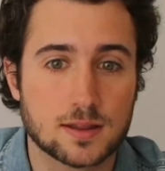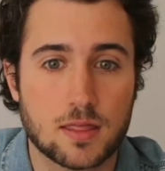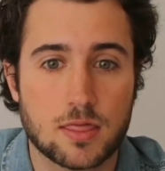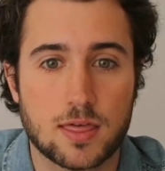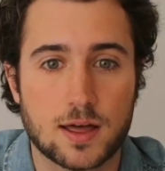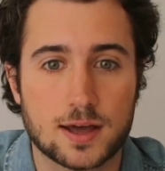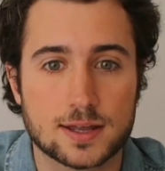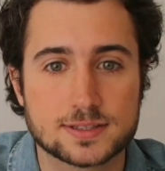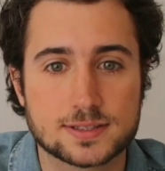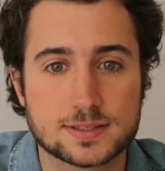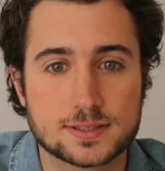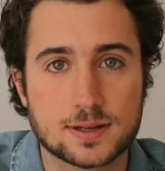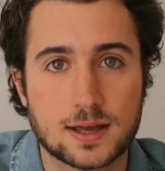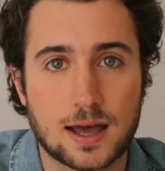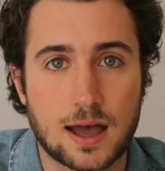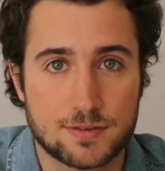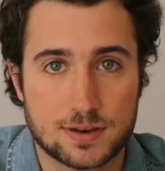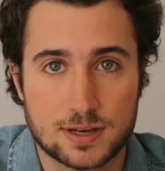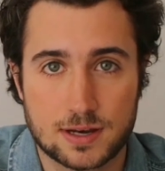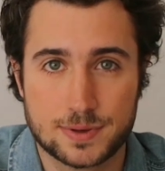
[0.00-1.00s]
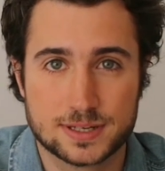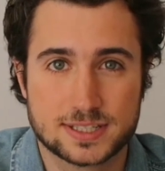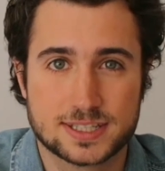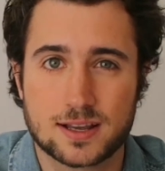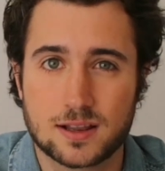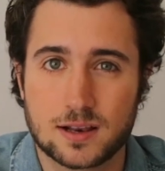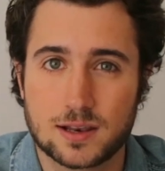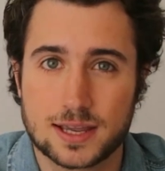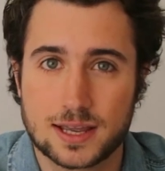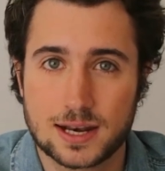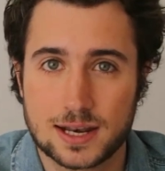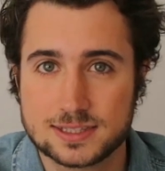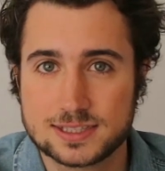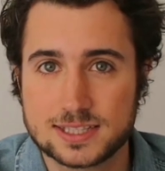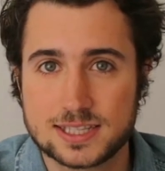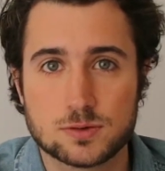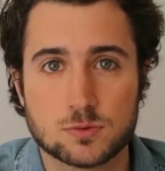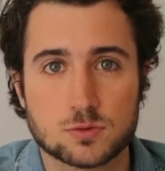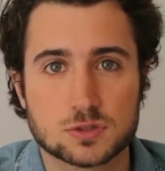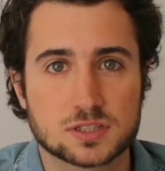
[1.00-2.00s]
that having a Mexican legal
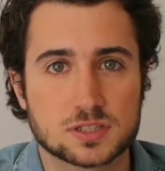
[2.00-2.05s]
entity was